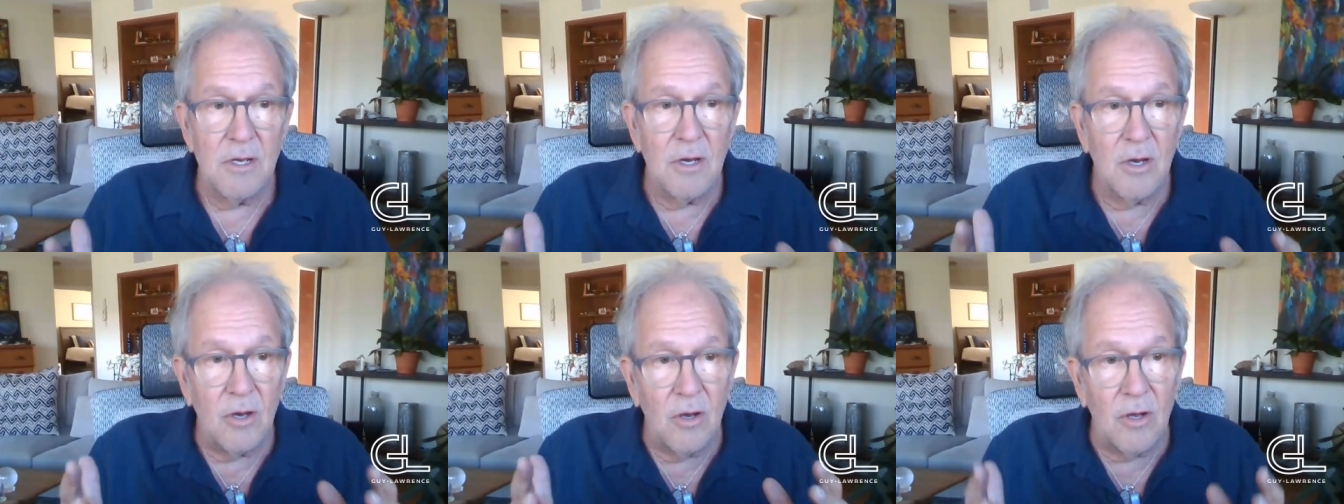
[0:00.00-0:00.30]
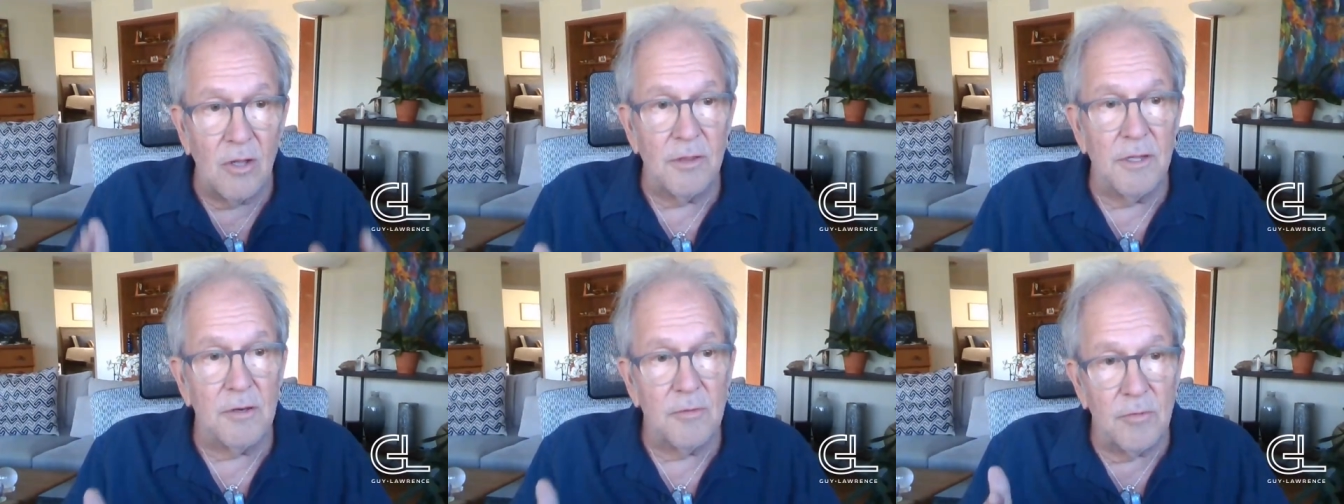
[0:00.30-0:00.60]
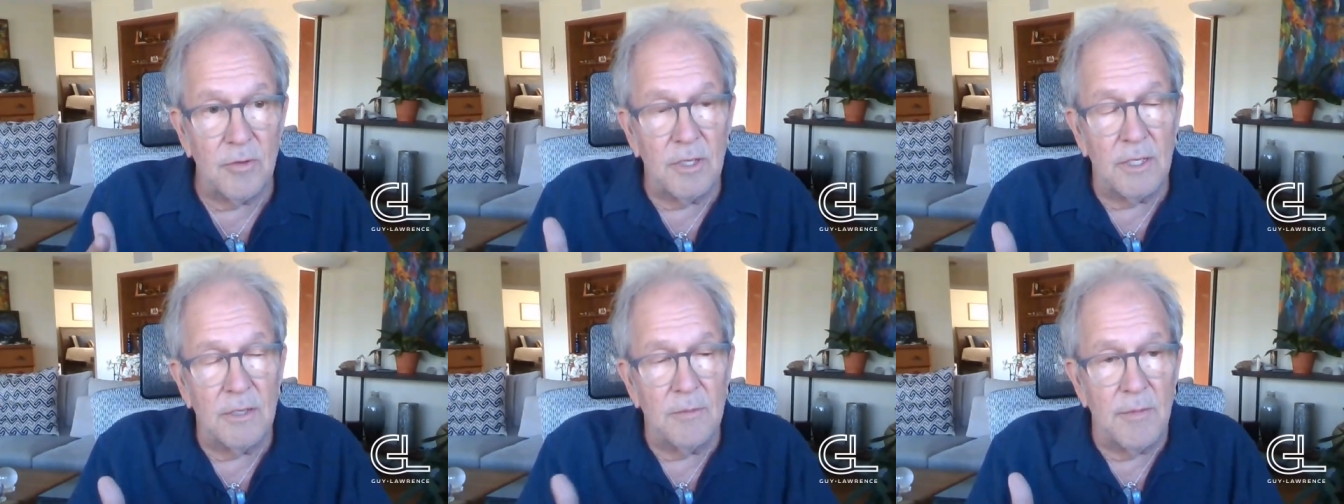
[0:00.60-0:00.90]
All that
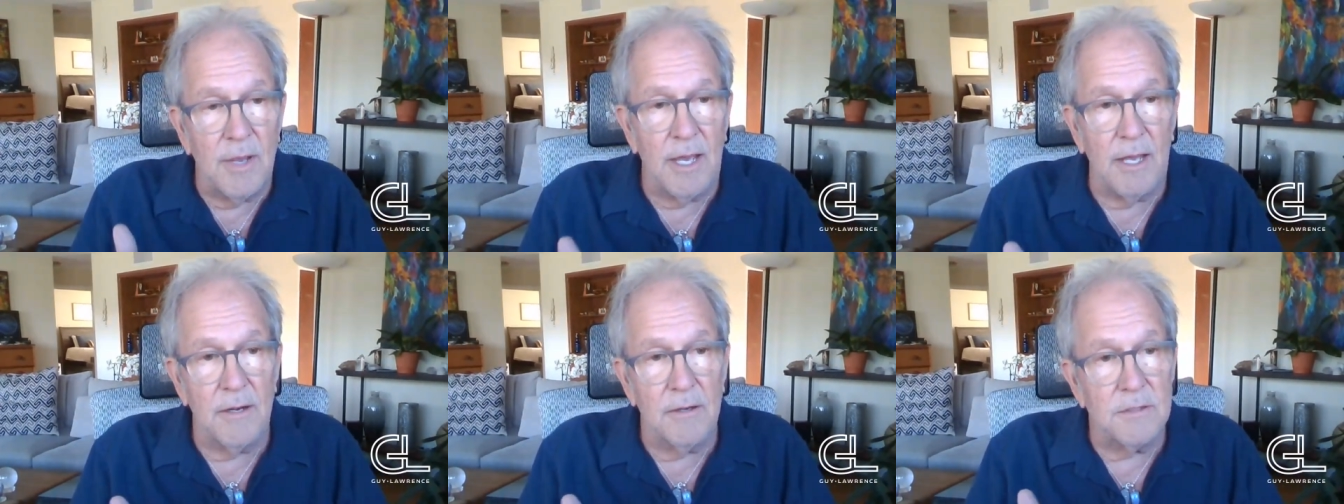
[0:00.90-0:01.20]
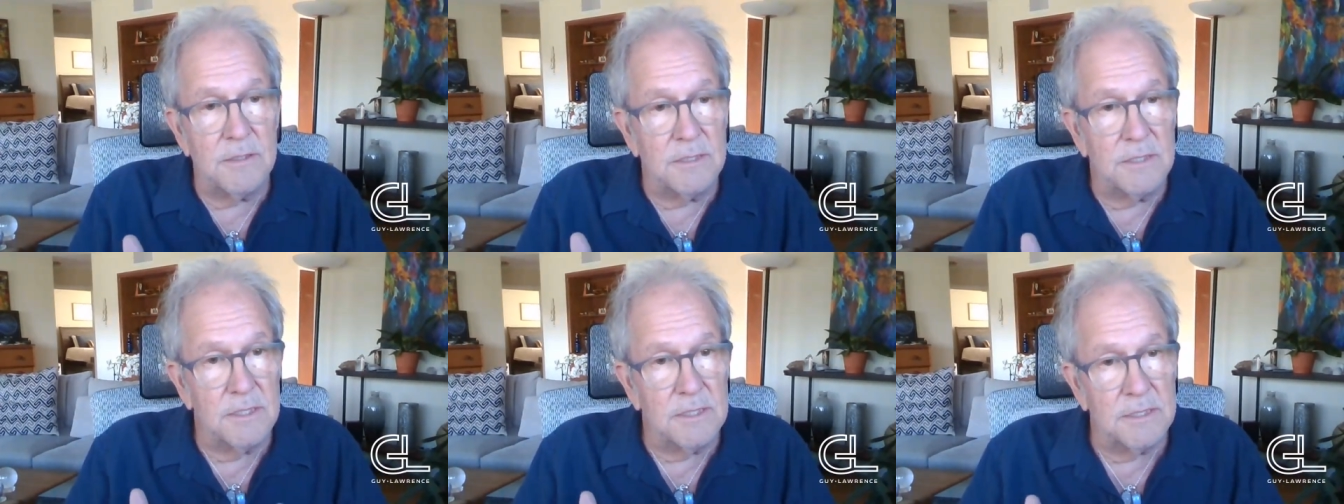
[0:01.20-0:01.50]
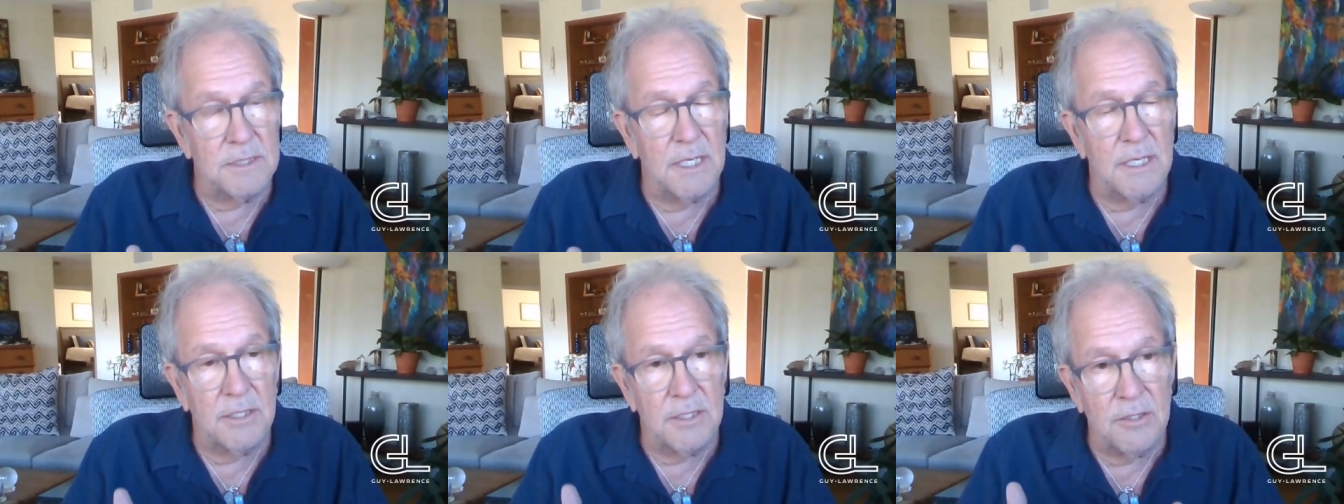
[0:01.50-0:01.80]
really matters
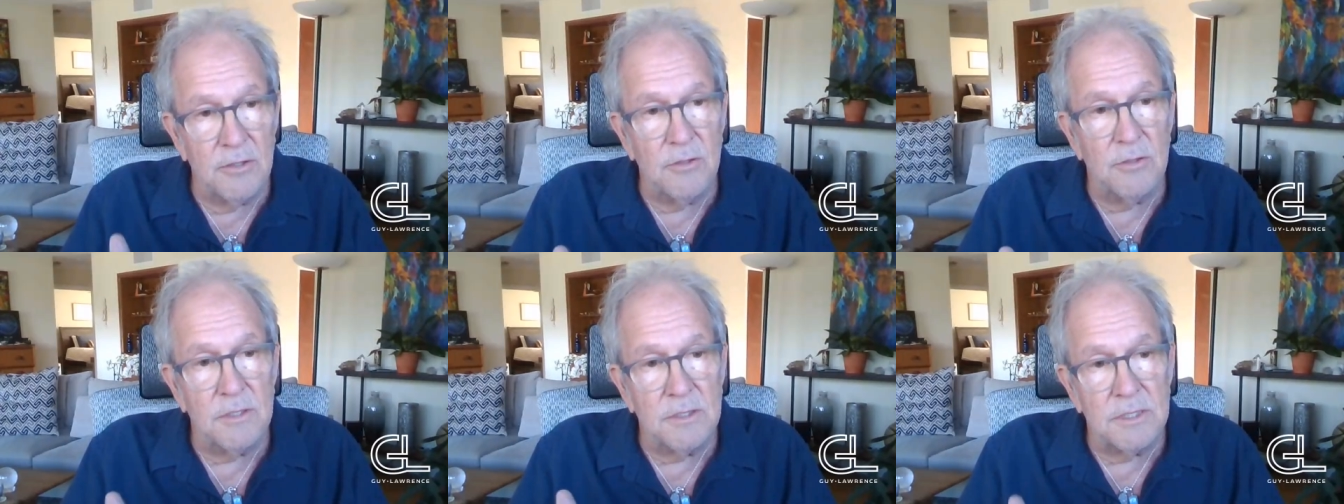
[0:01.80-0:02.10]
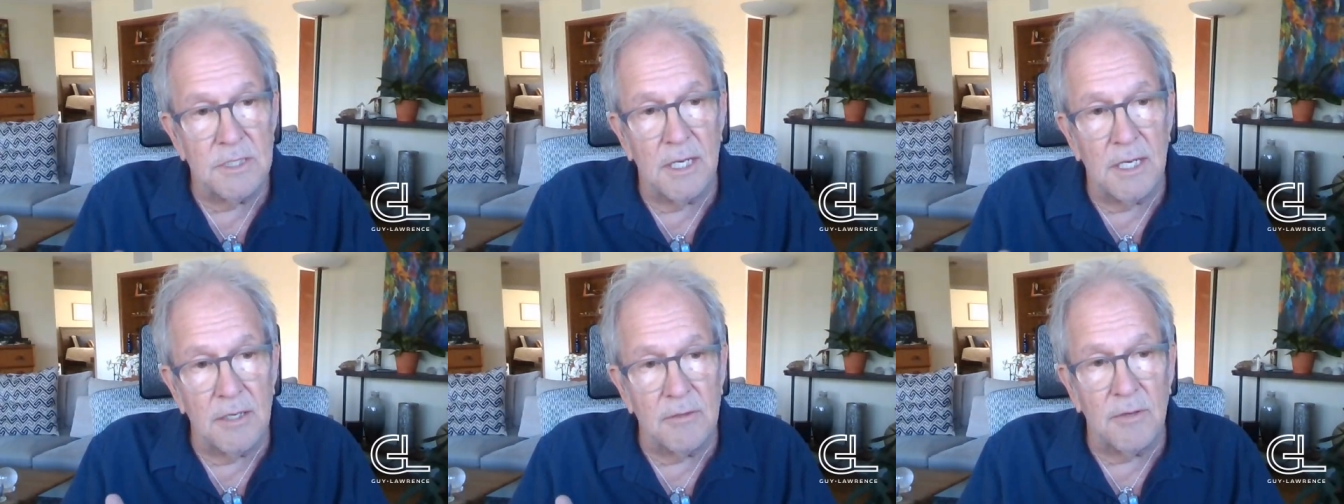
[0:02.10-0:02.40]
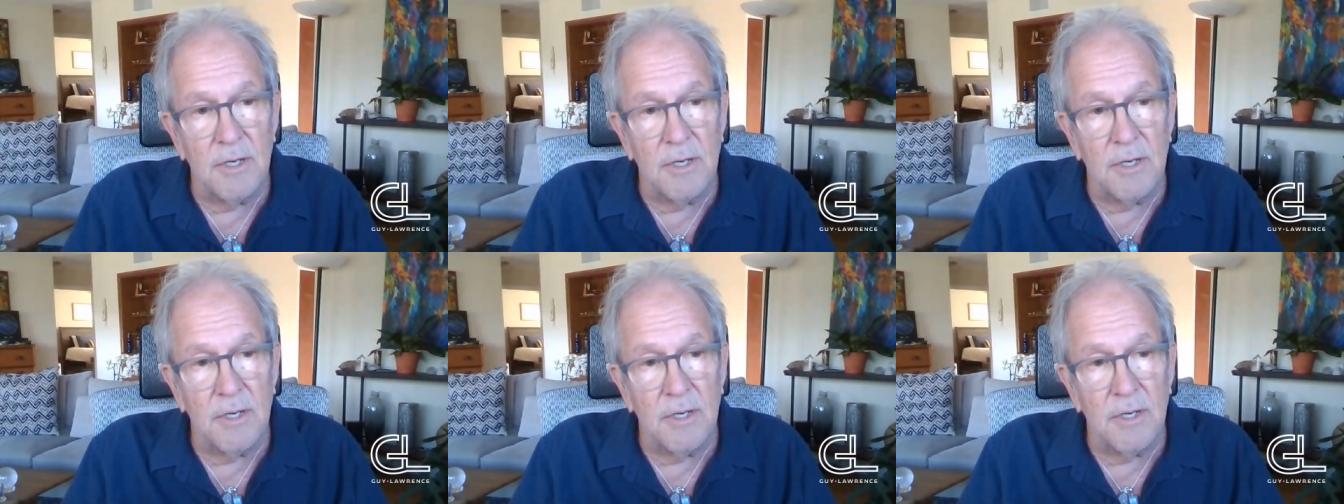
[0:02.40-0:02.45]
is that you decide